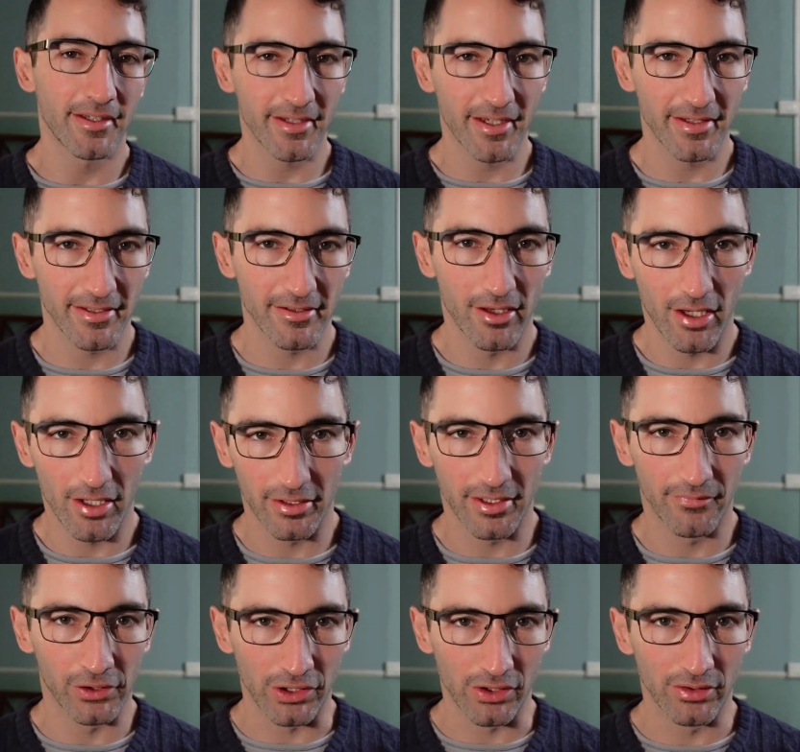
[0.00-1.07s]
CSS has a lot of
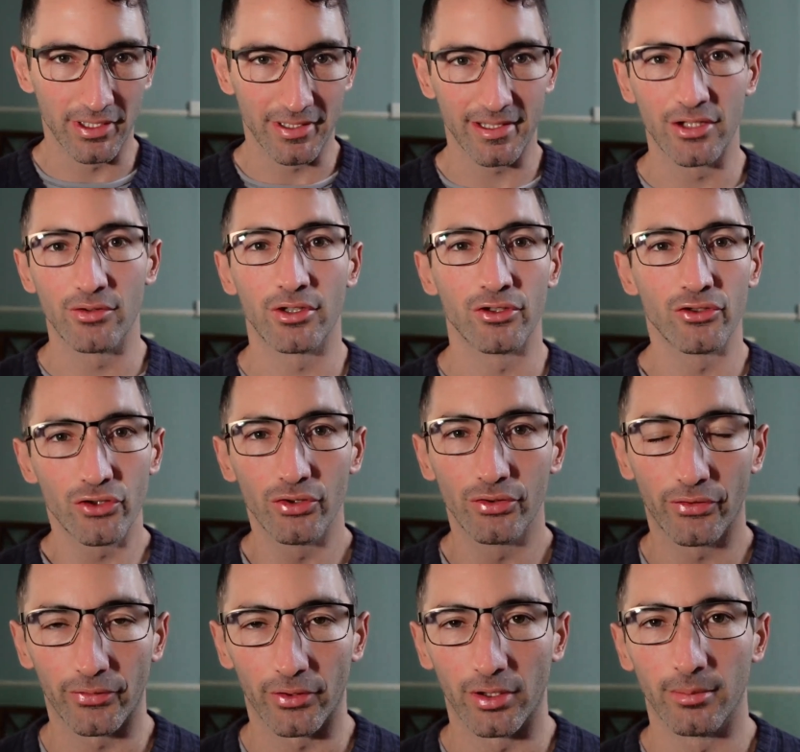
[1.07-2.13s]
different units that you can
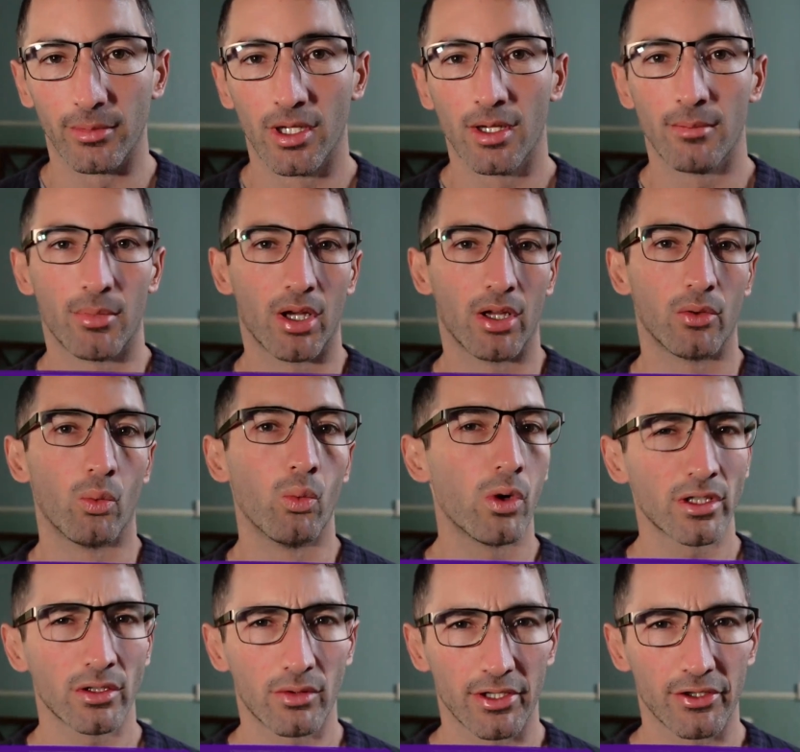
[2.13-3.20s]
choose from, but
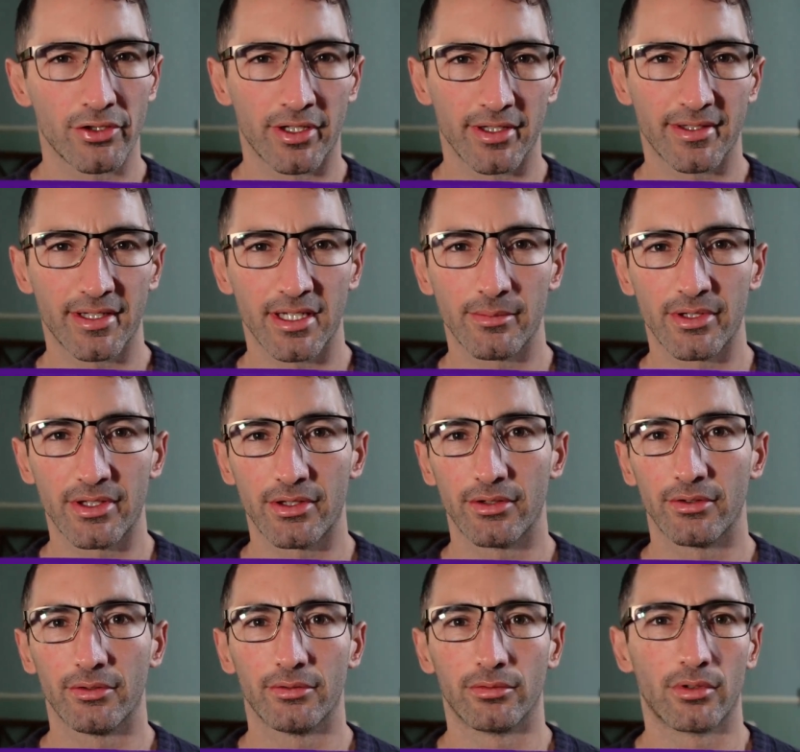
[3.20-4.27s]
one question that seems
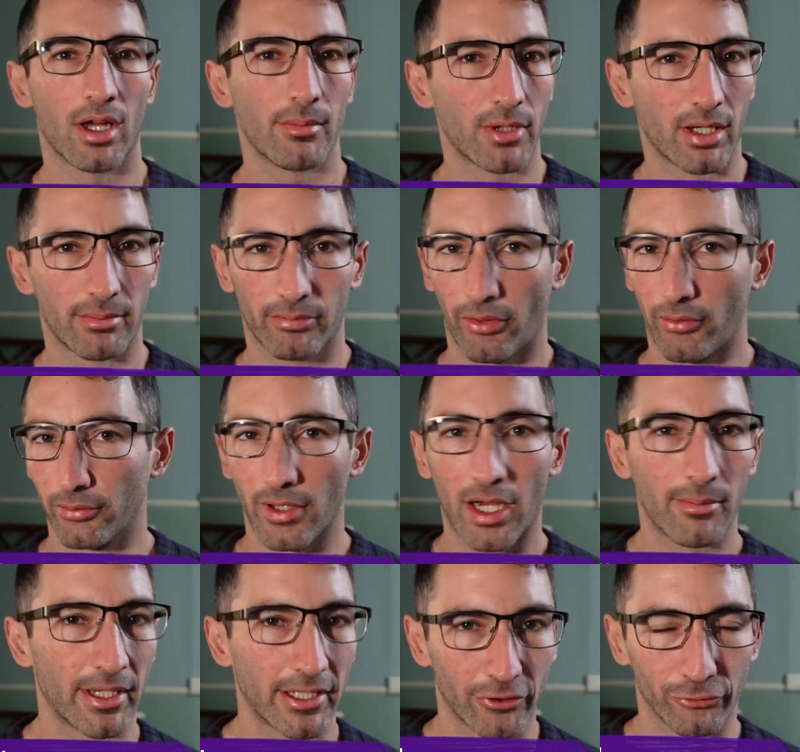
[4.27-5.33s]
to come up
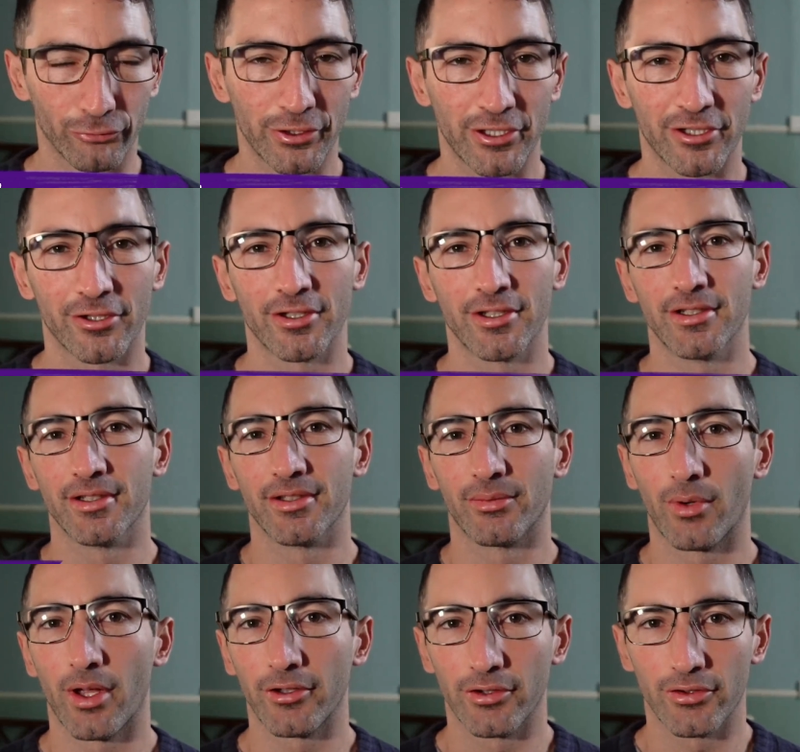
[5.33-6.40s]
throughout my career is
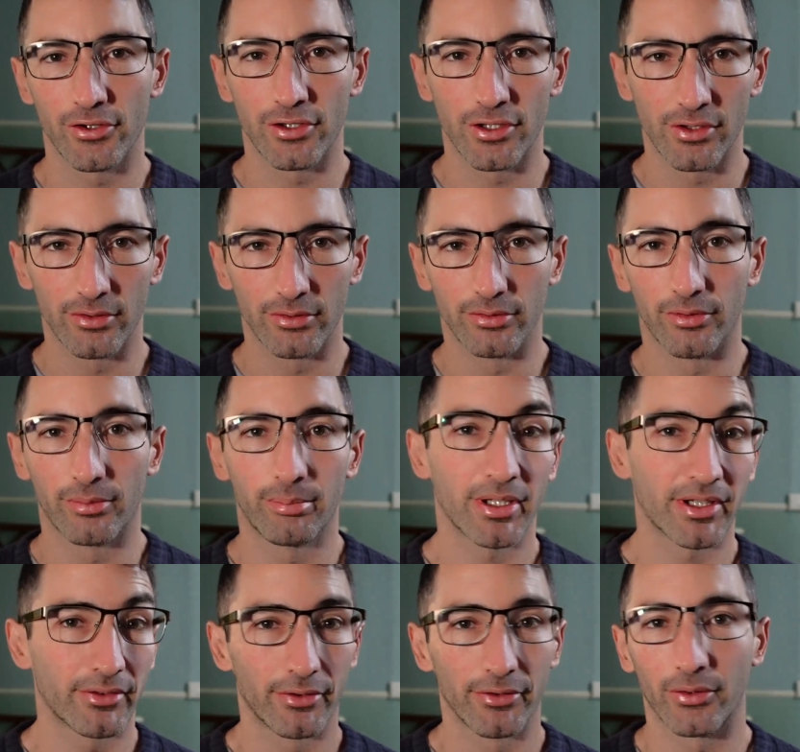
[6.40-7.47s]
whether you should use
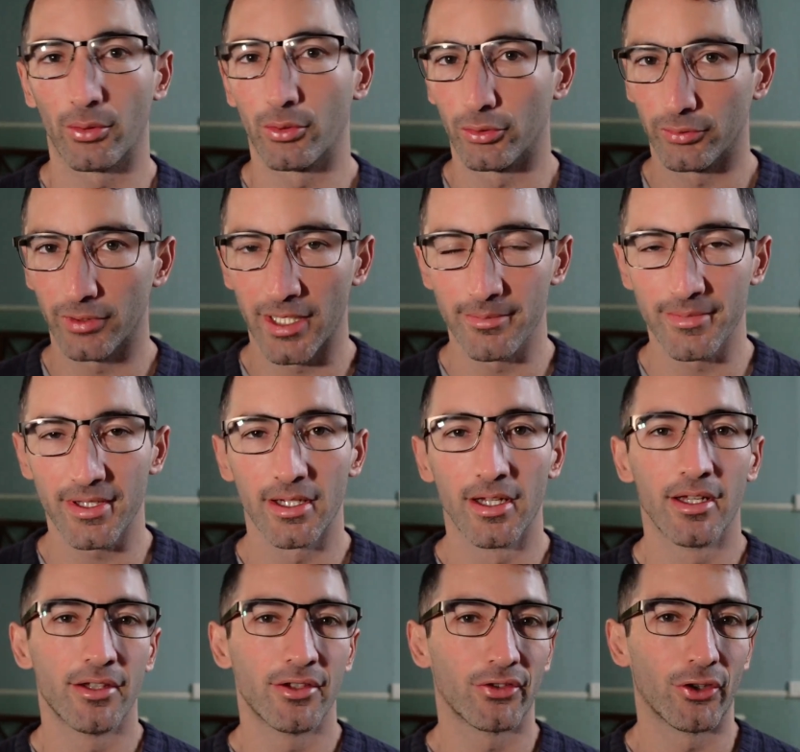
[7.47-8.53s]
pixels or Rems.
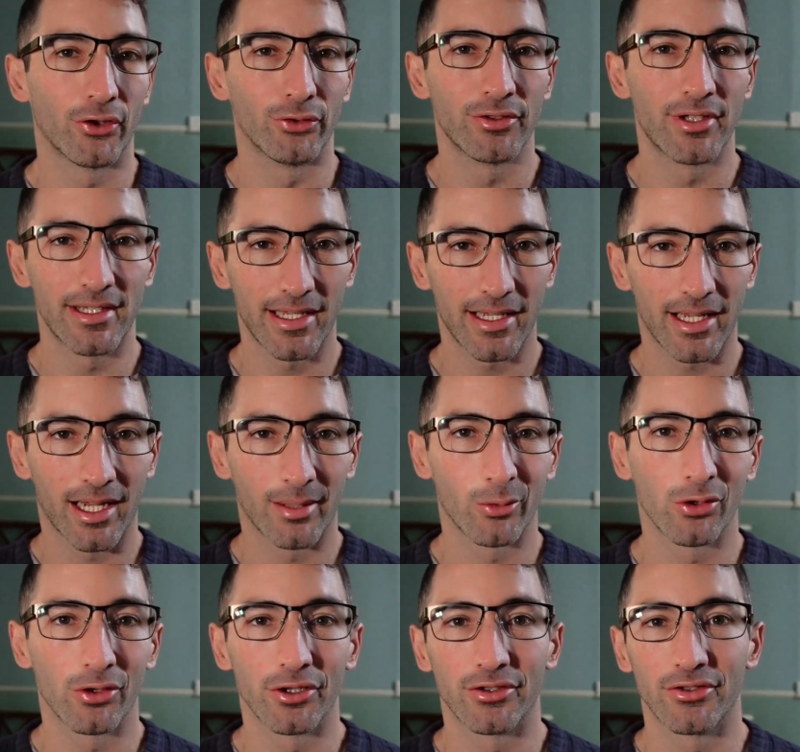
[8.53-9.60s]
So today I'm
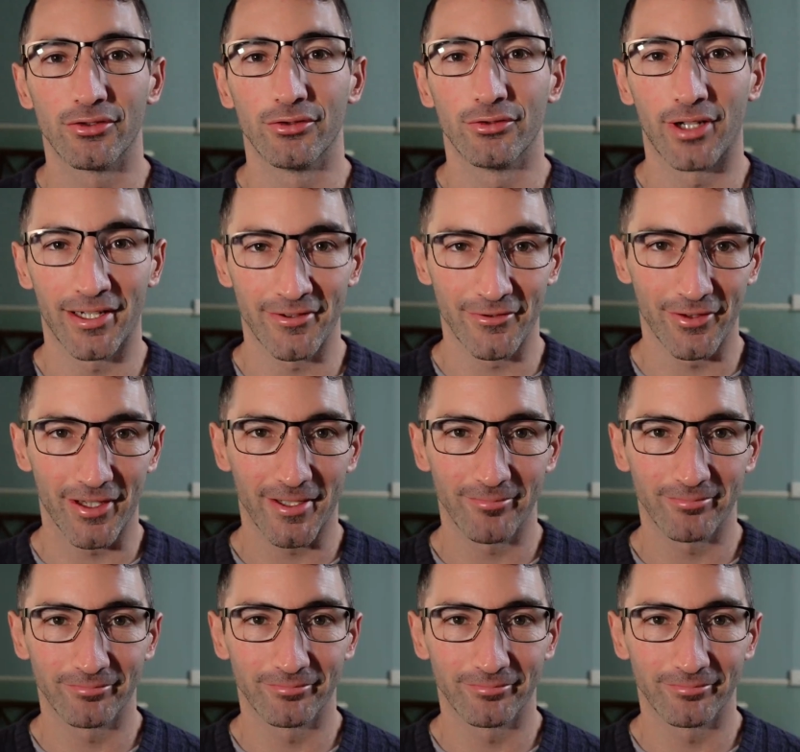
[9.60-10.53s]
going to answer that.